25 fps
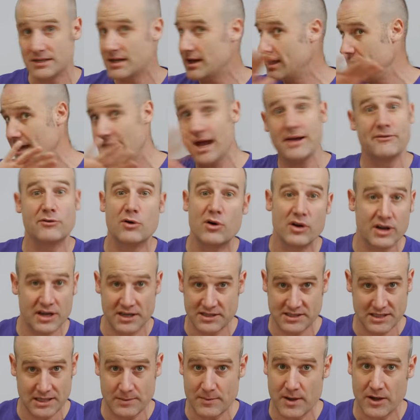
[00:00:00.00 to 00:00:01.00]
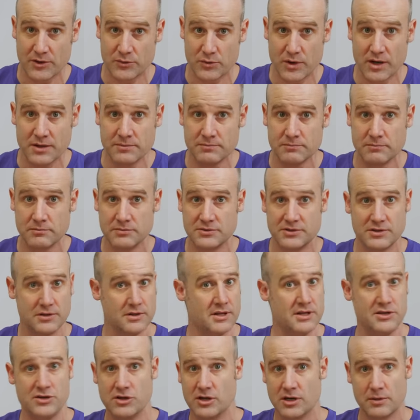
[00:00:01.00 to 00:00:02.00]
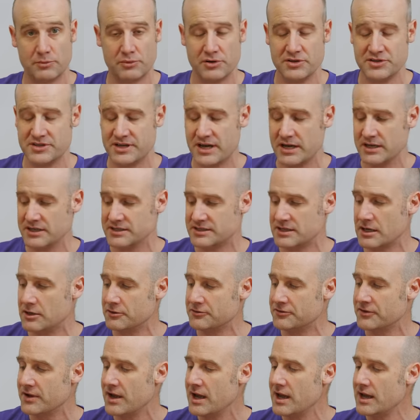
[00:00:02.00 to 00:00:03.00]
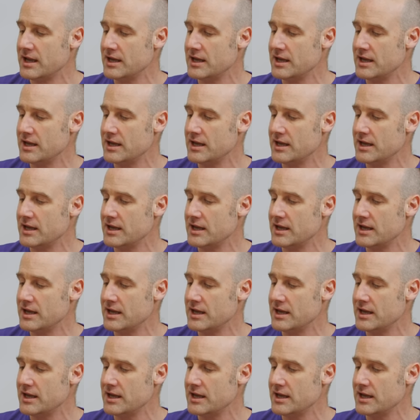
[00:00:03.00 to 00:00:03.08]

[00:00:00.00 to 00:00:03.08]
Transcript: Everyone gets emailed one, so then you've got to print it out yourself.